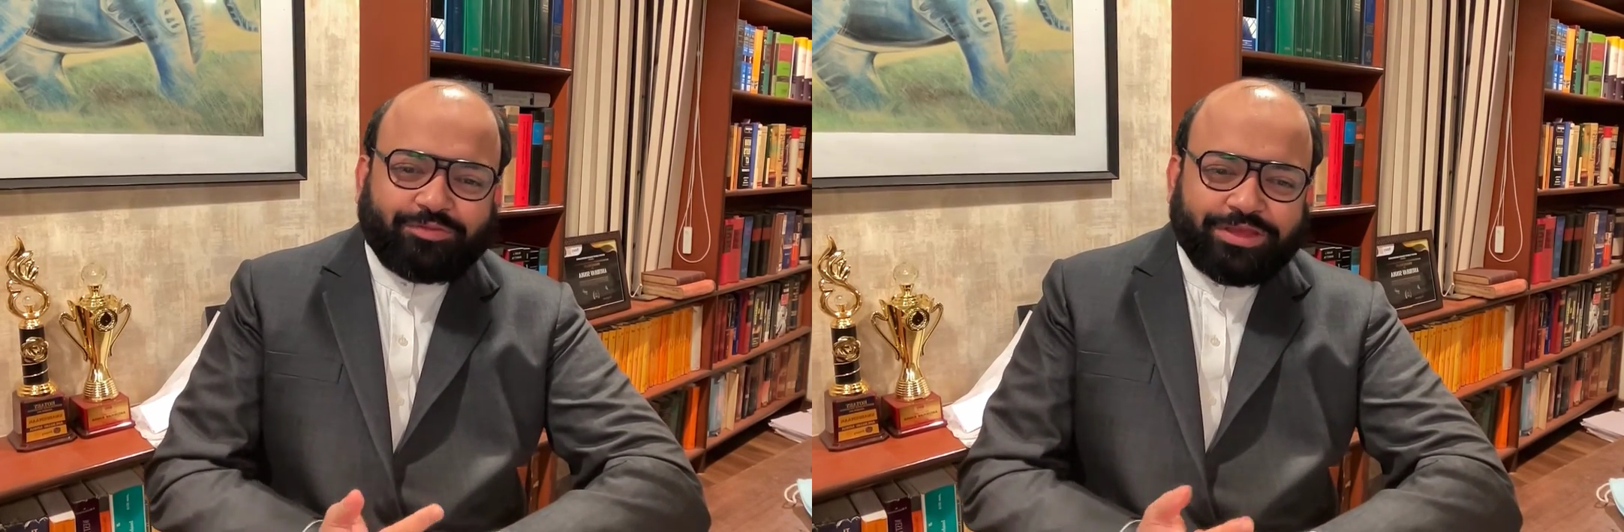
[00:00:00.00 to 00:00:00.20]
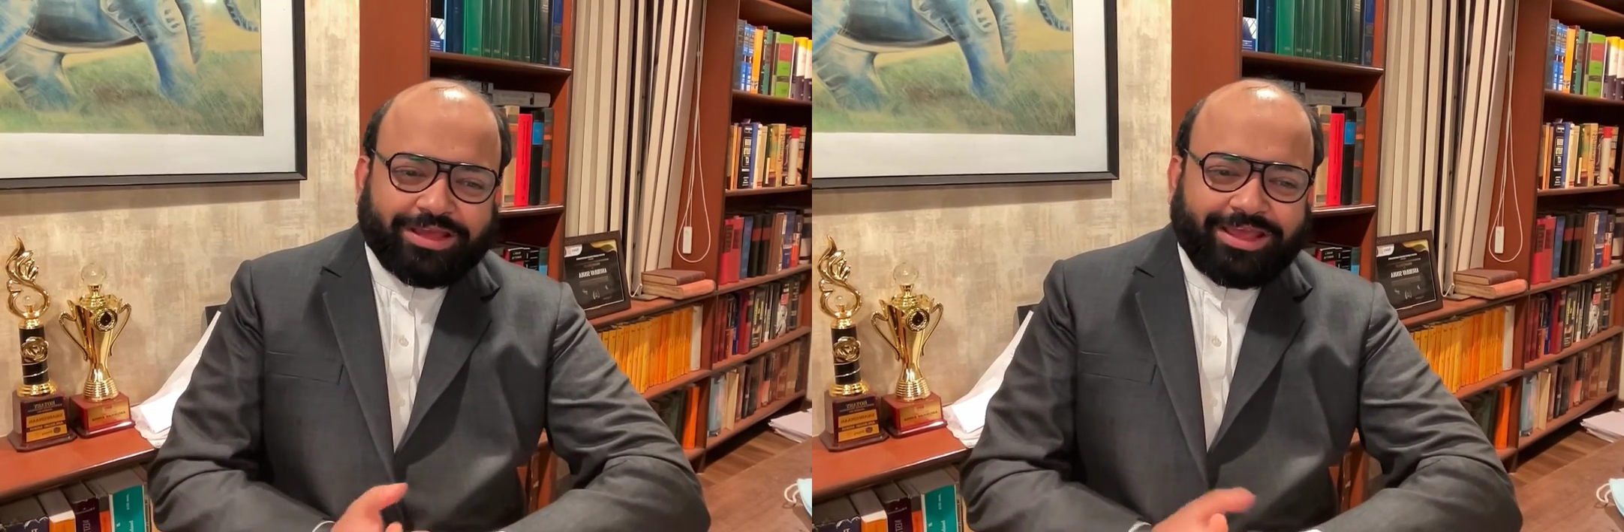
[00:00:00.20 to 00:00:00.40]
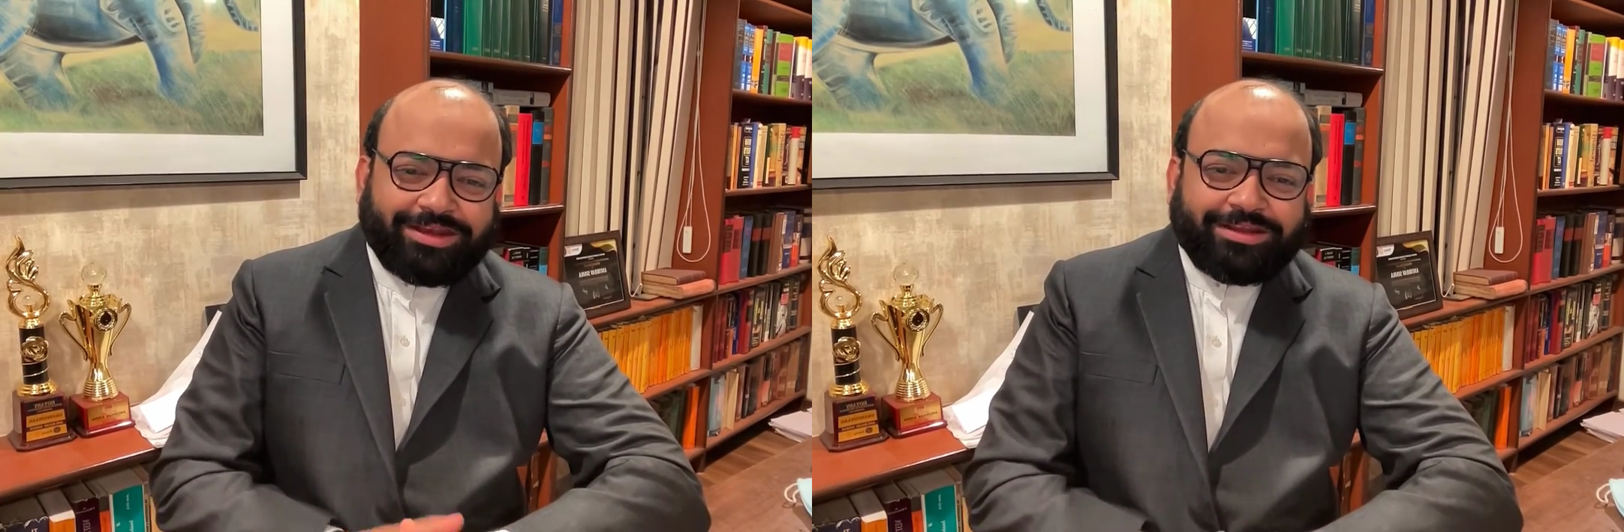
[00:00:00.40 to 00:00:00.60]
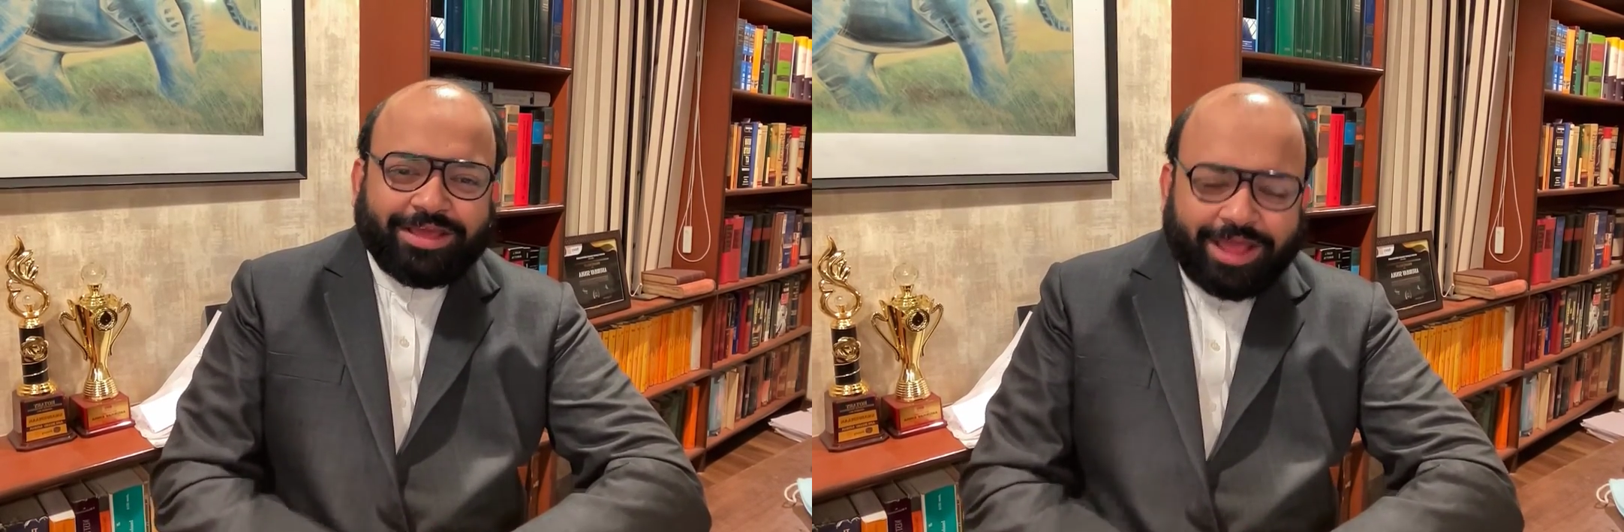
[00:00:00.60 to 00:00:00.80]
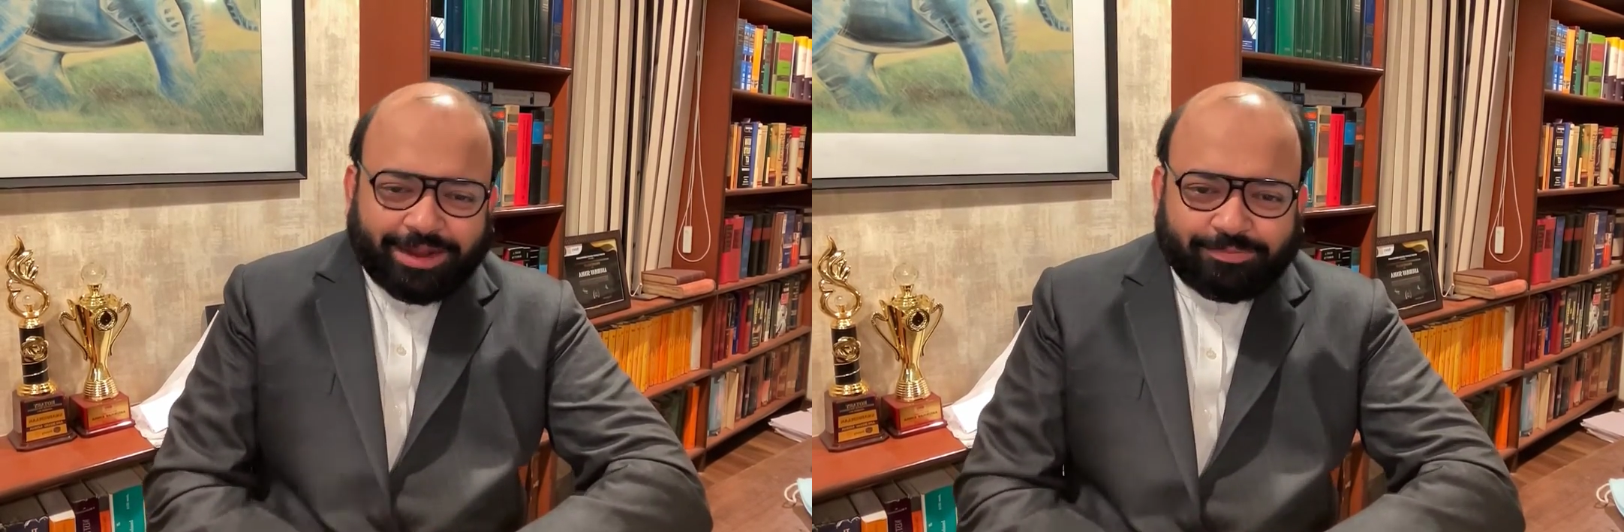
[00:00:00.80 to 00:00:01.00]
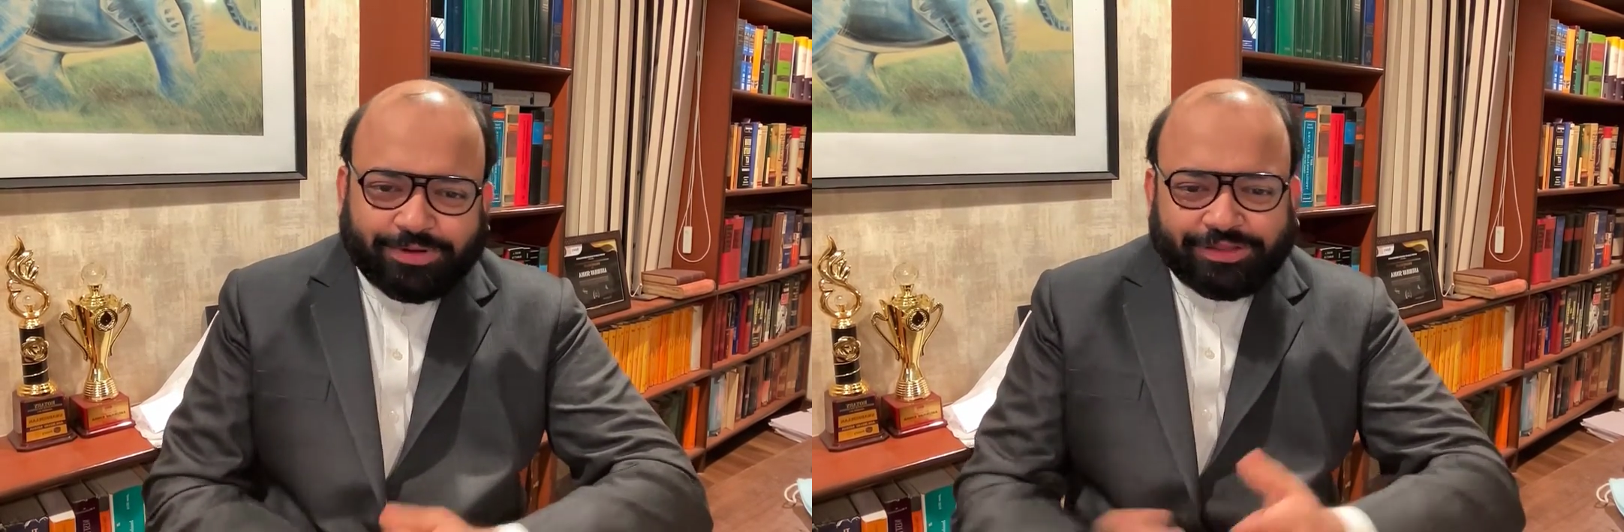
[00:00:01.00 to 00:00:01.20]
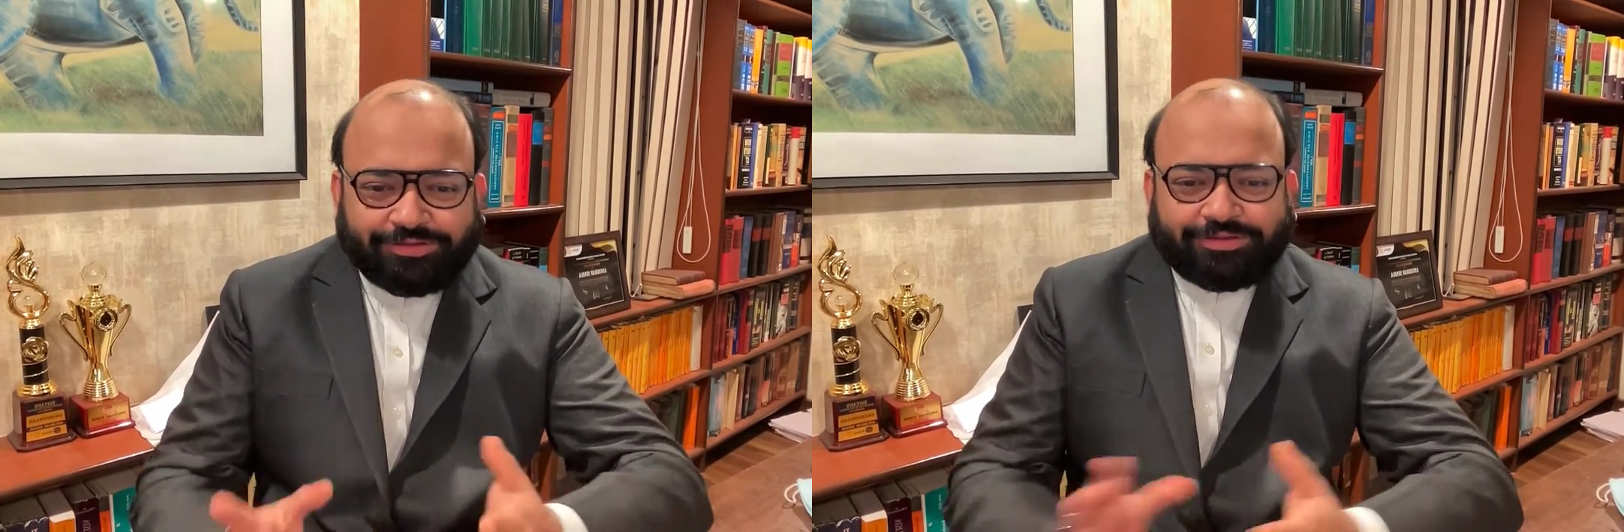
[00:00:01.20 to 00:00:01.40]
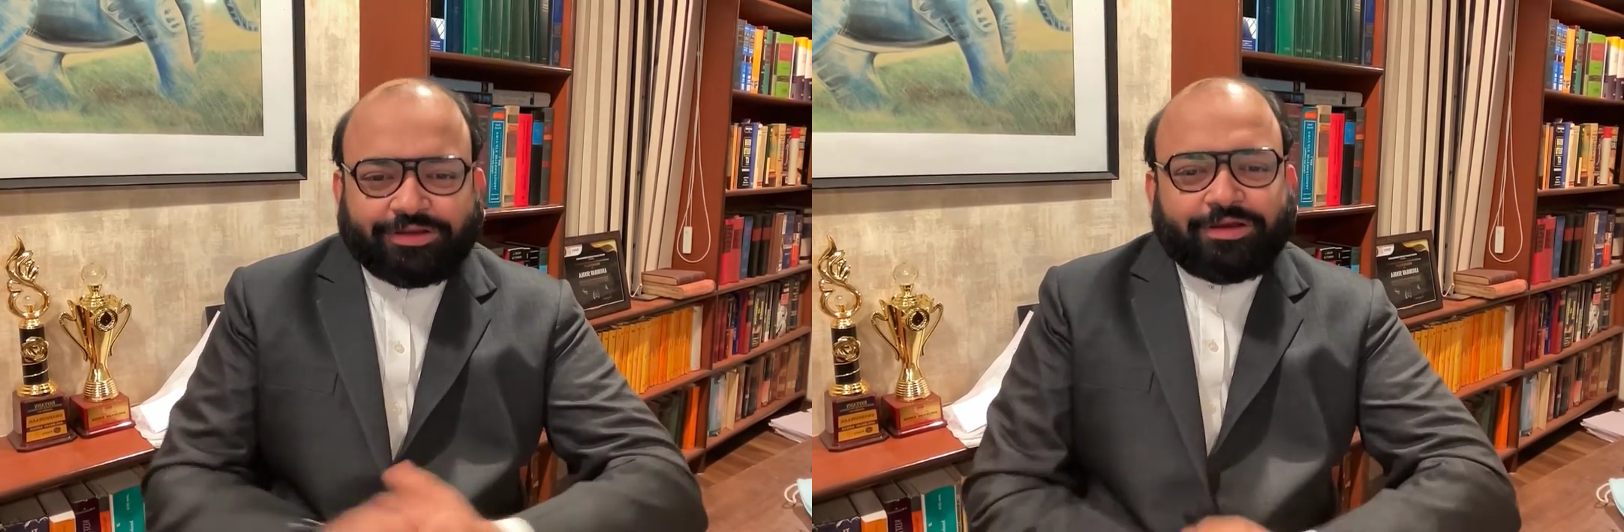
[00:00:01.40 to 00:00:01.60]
week ahead, and please